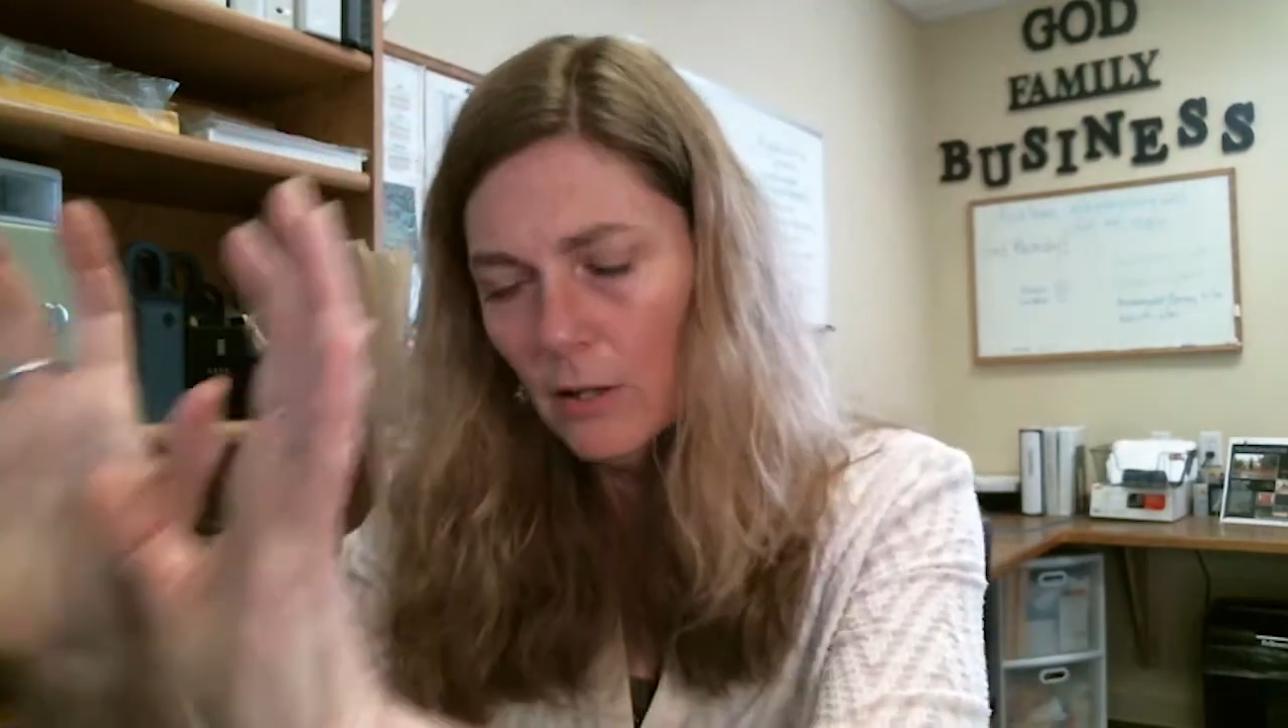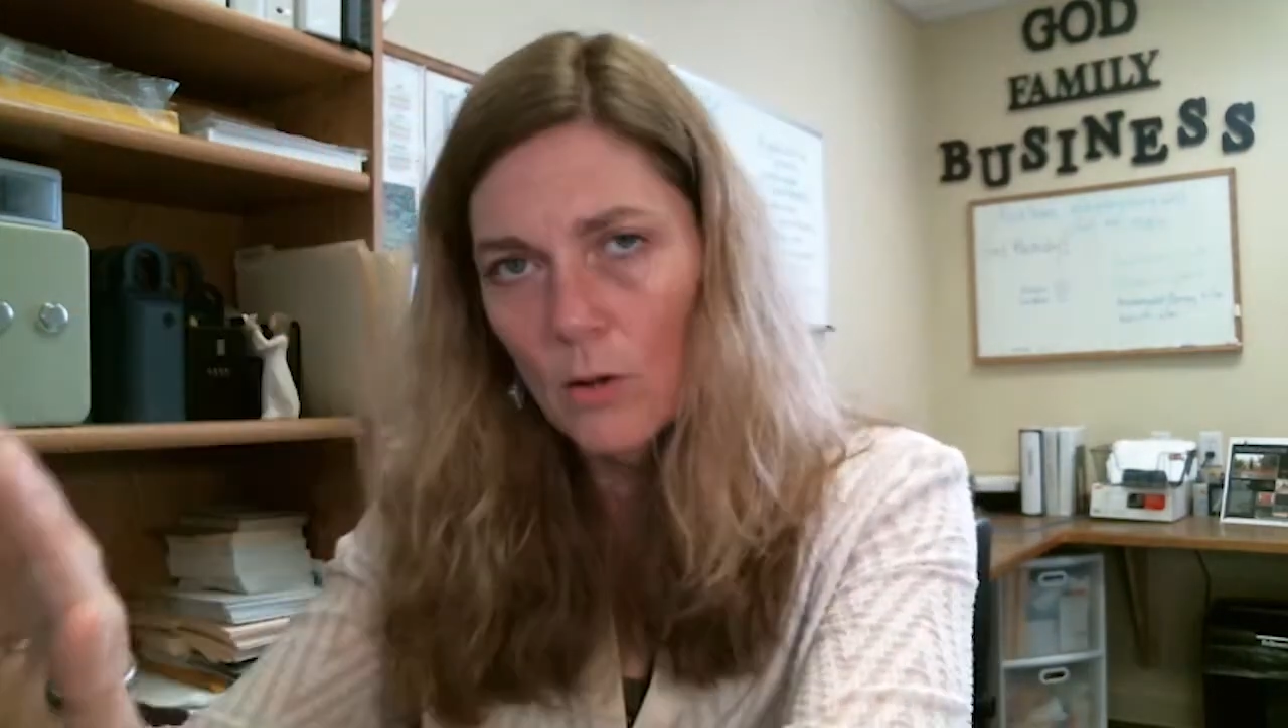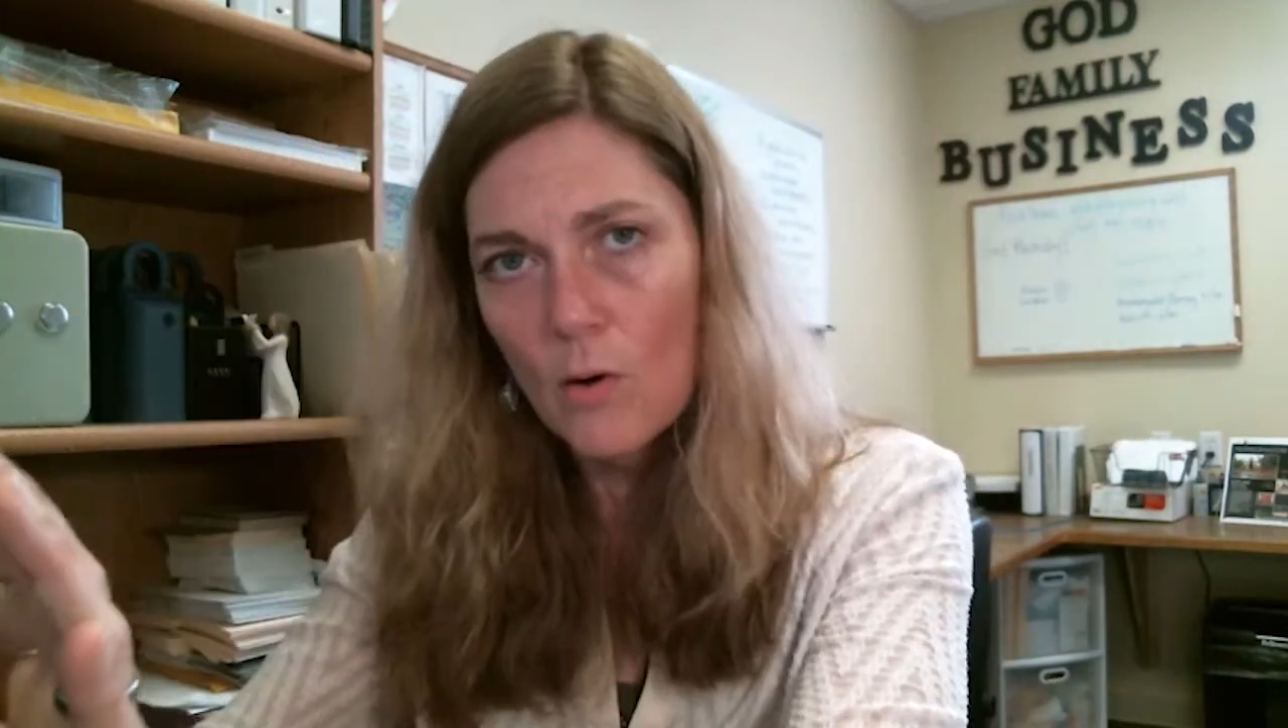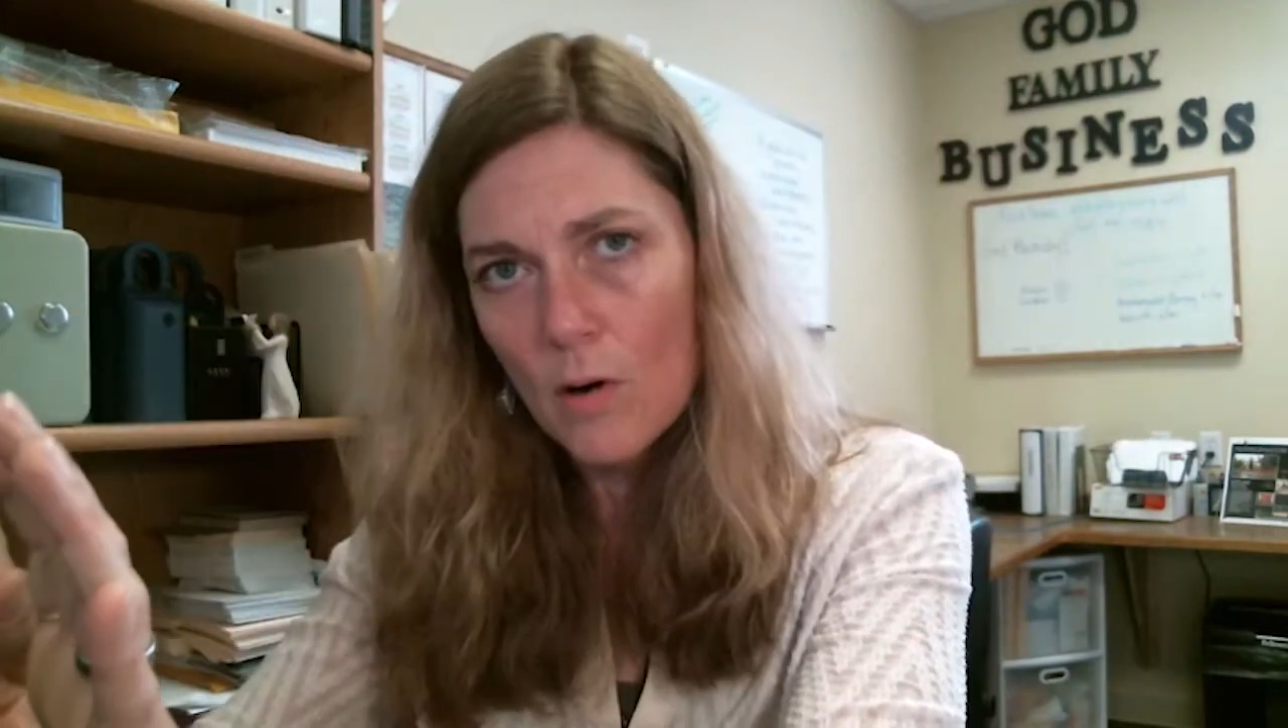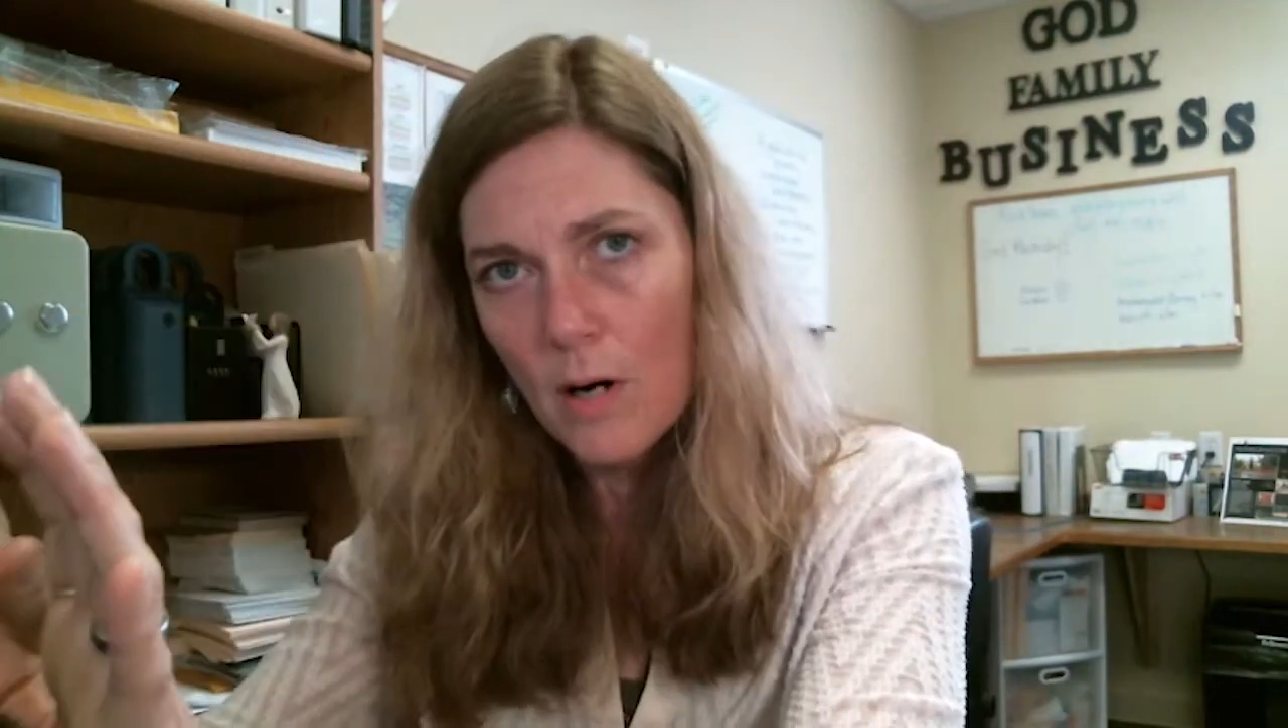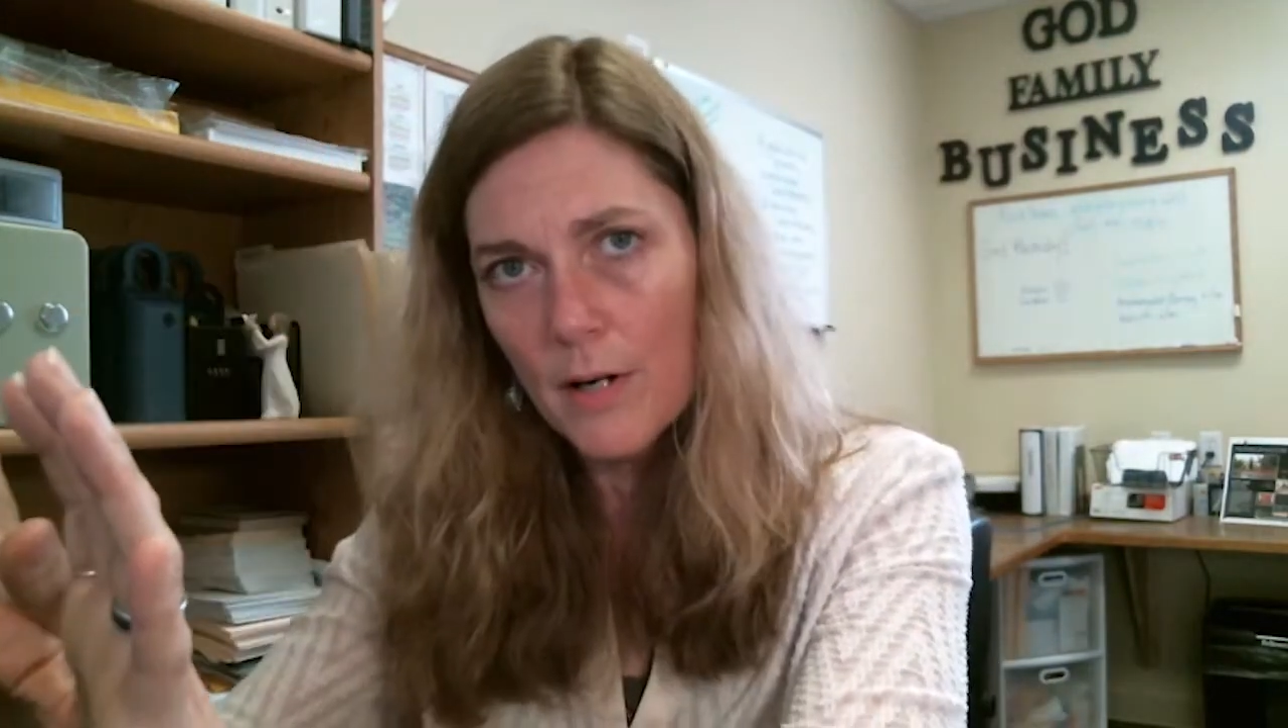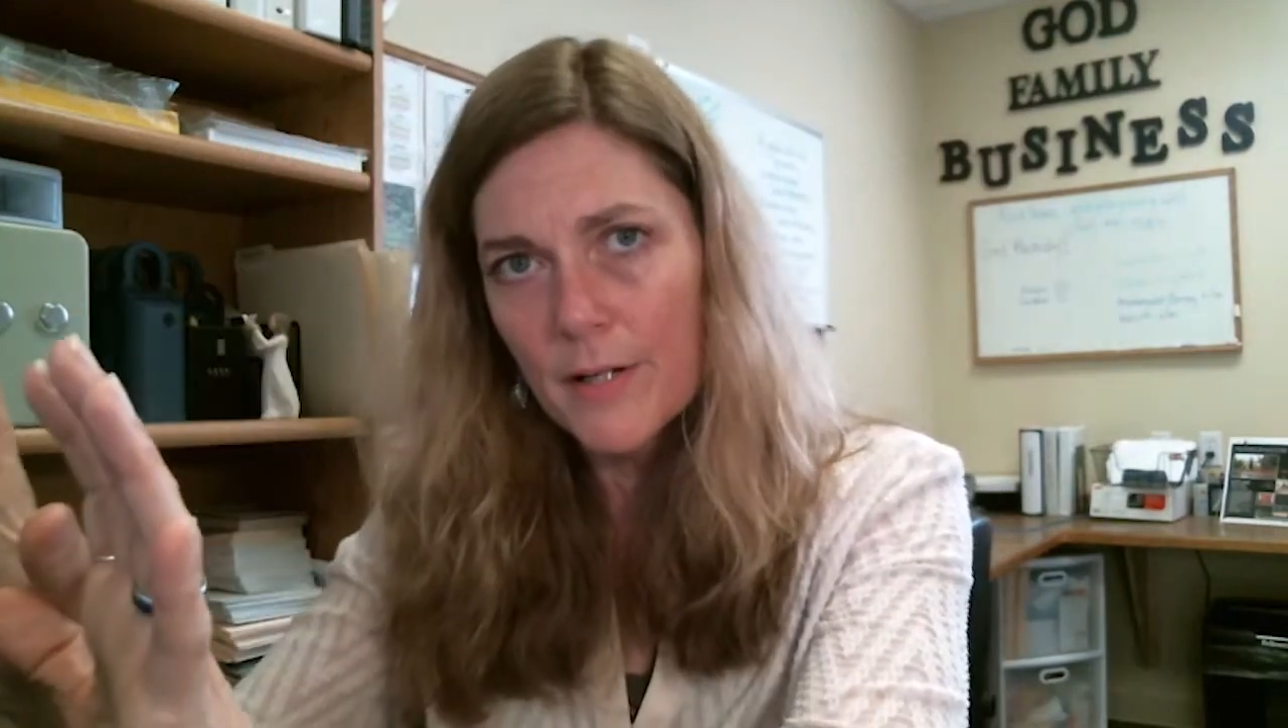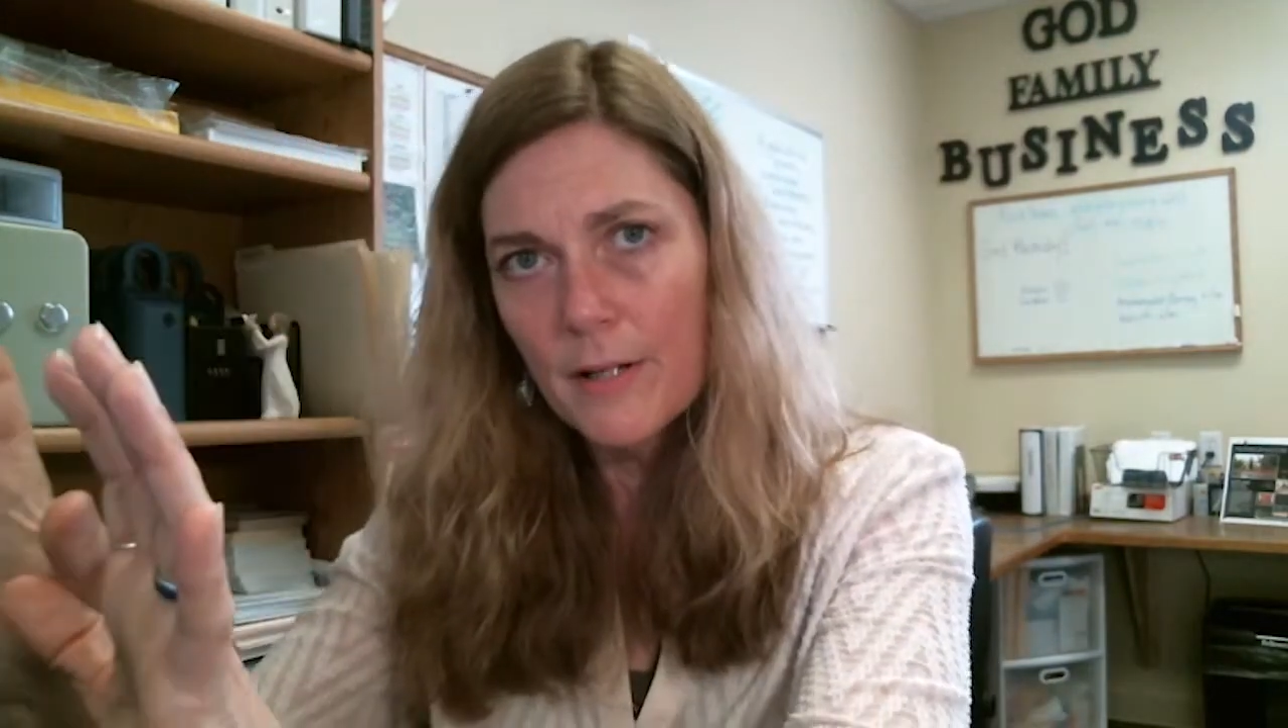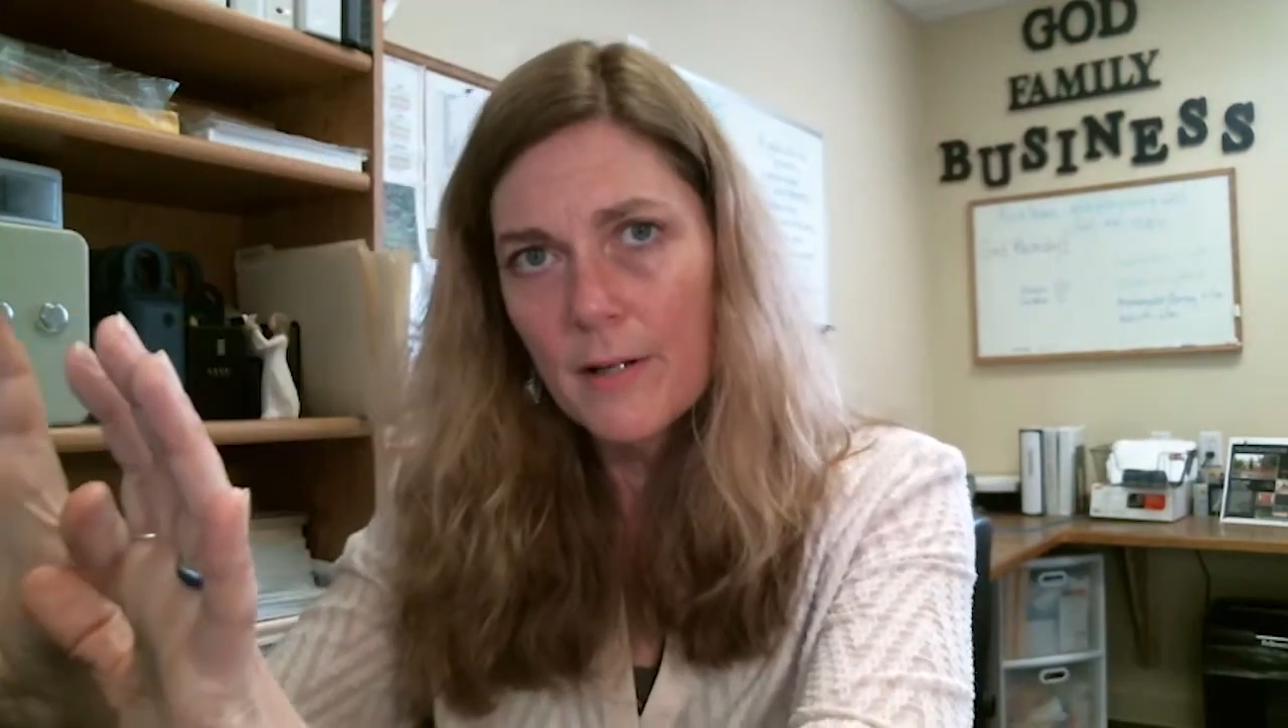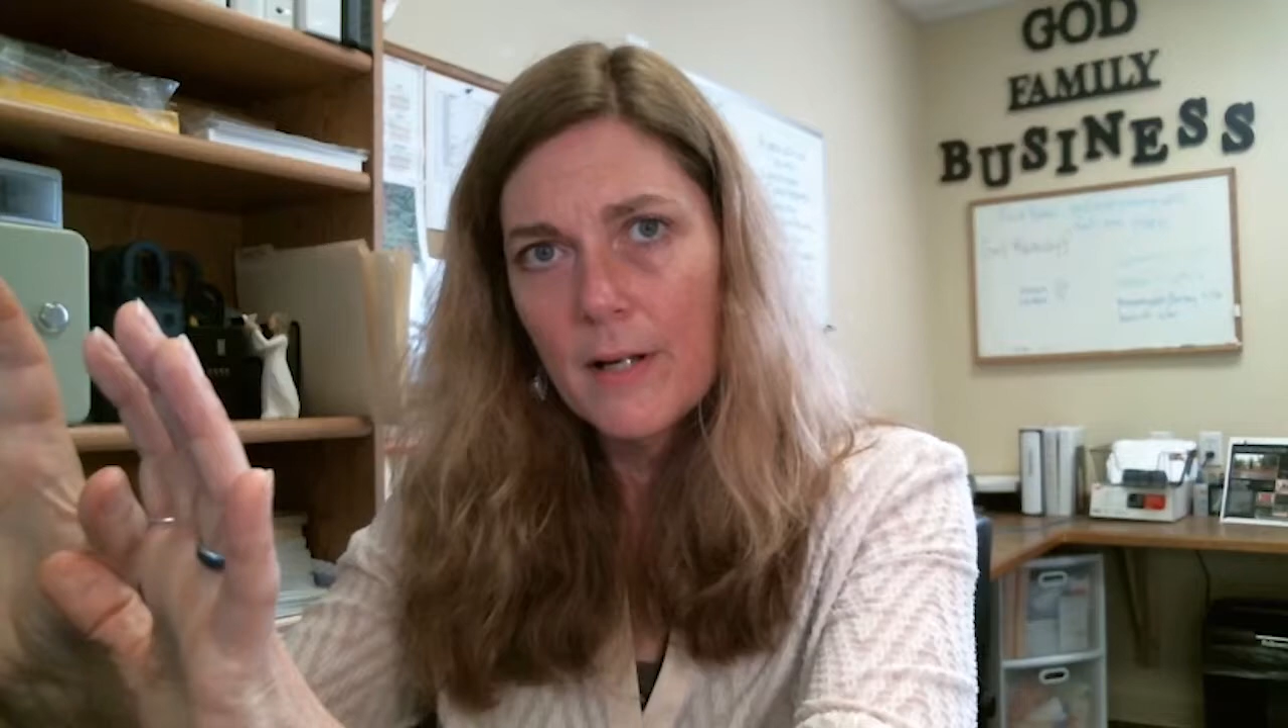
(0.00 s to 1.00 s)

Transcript: Lord,